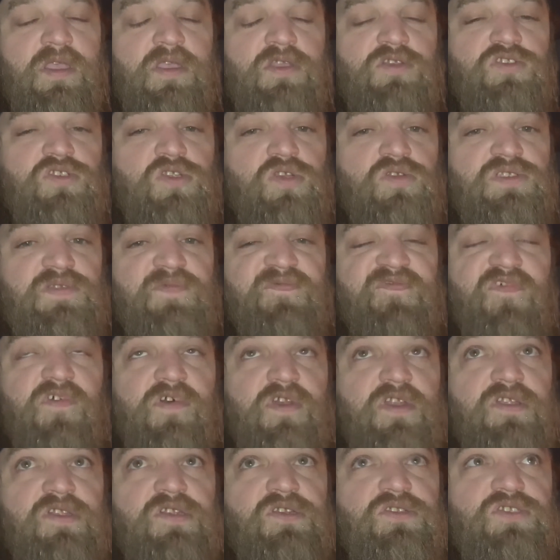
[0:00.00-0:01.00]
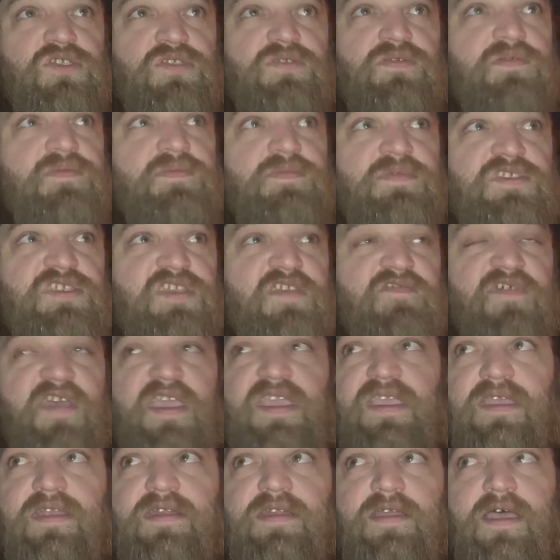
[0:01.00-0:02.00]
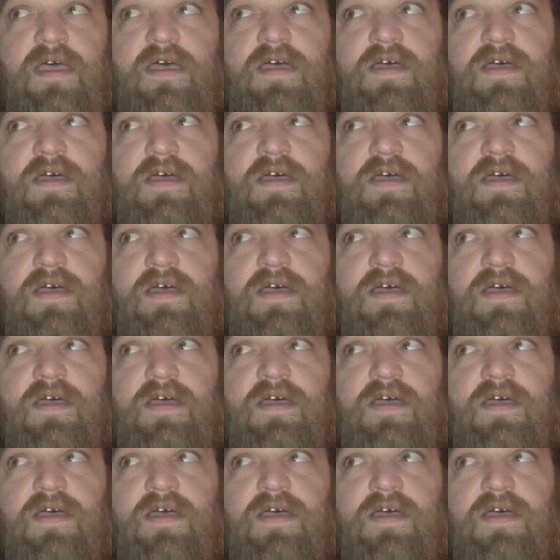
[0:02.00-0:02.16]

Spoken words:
shoot some footage and see if I can